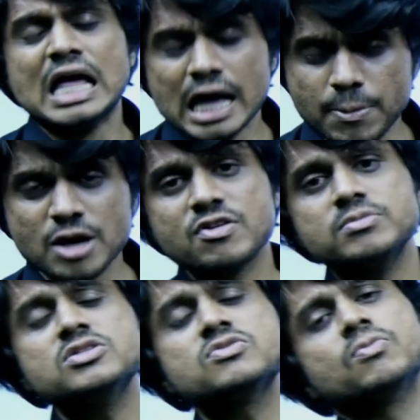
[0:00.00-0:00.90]
Apart from
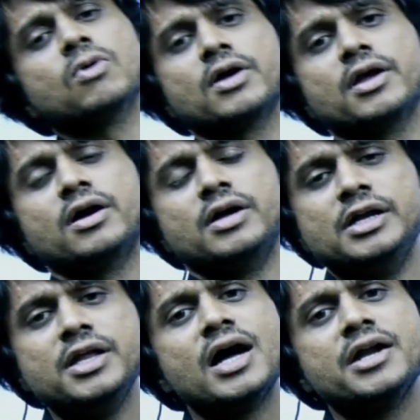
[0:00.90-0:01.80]
this,
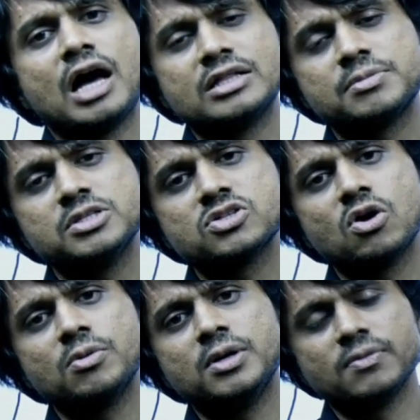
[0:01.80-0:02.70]
India and Andhra Pradesh
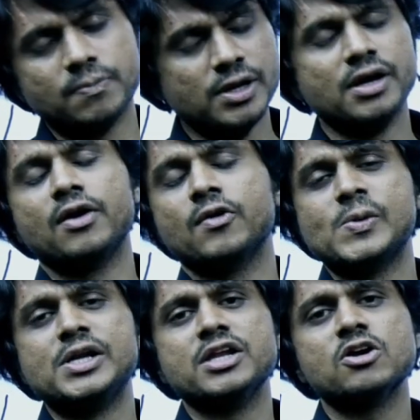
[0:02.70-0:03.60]
government, be
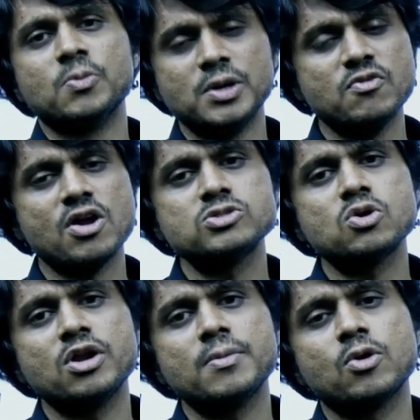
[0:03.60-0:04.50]
it any government, we are also
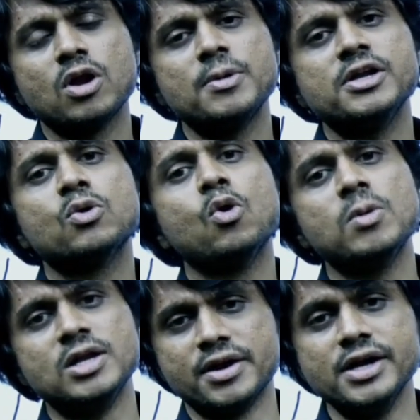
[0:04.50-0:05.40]
collaborating
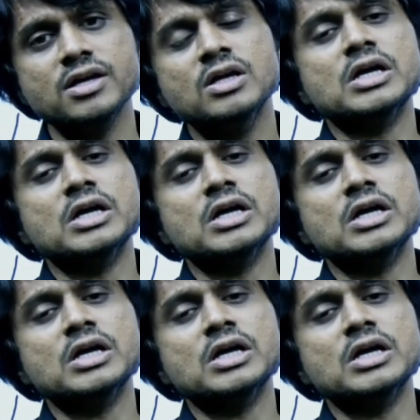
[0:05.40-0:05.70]
globally, right?